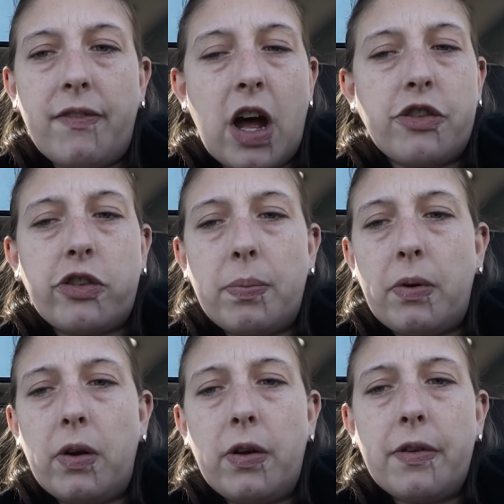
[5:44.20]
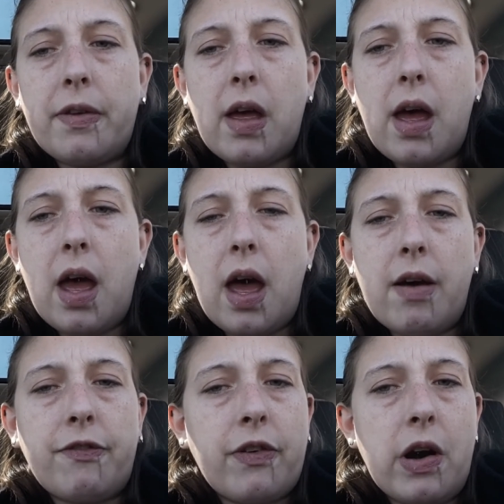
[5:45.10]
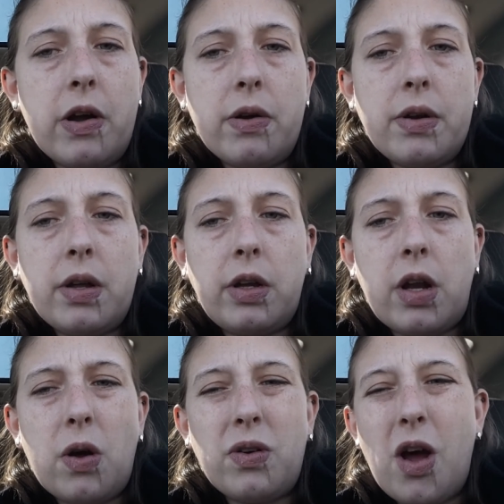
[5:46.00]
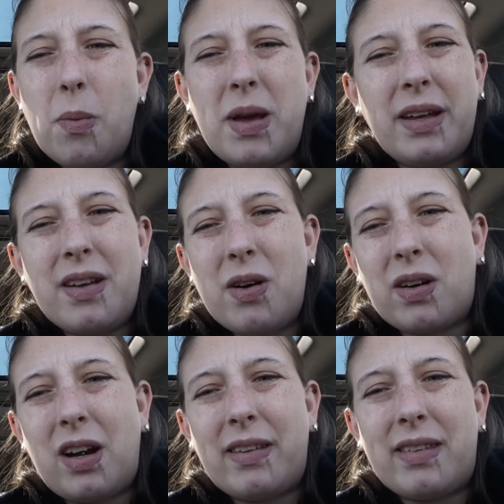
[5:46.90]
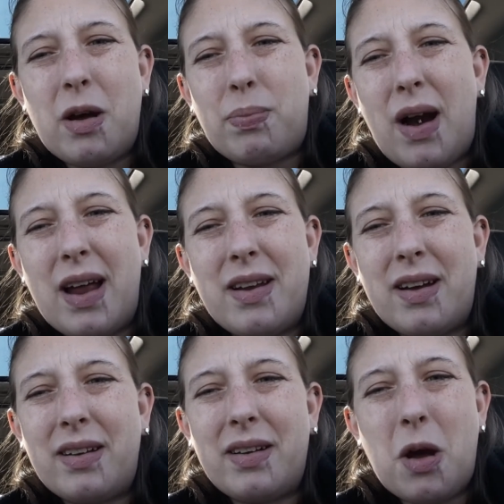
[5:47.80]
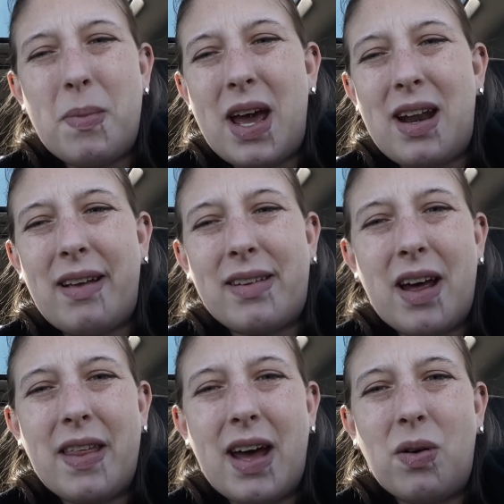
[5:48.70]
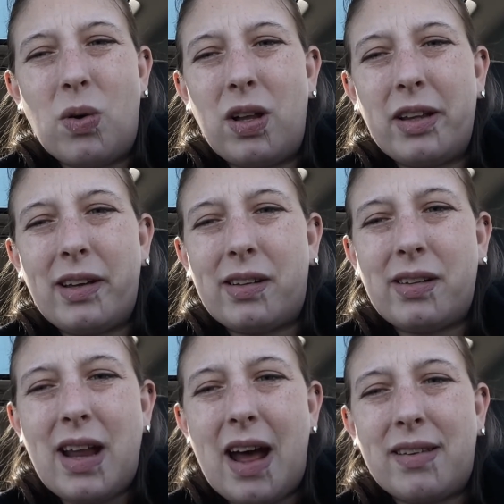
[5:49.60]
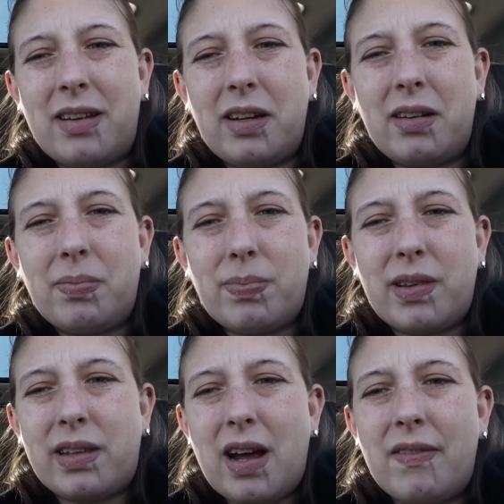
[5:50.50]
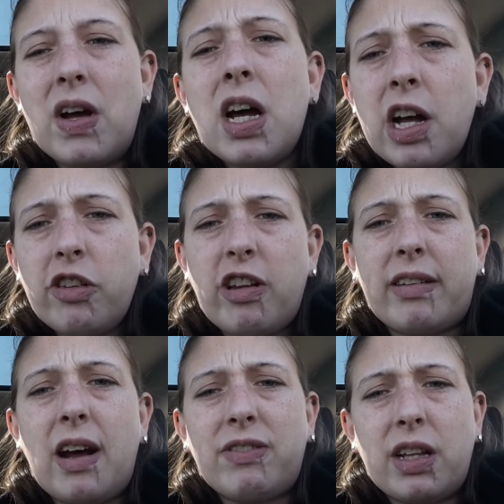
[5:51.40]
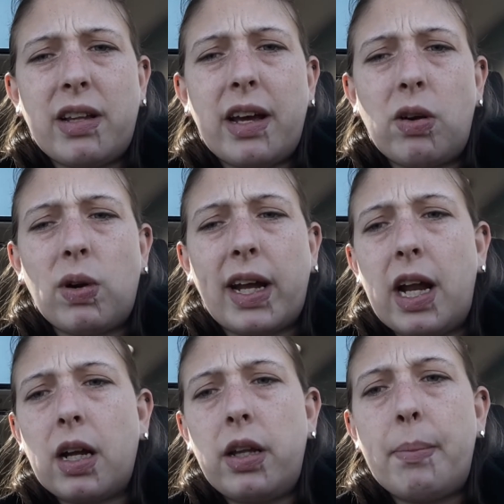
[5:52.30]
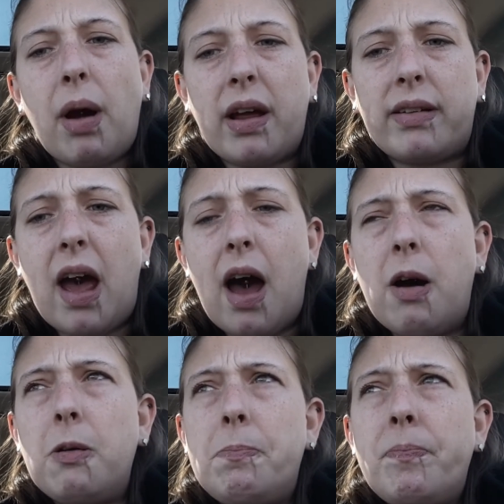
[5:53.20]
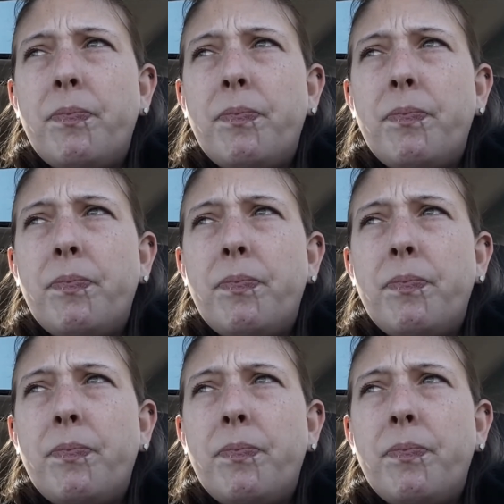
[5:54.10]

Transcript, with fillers: vegetables and fruit. You know, no meat, no grease, no bread, no, no mayonnaise, none of that oily, nasty stuff. Just stuff that they can organically break down.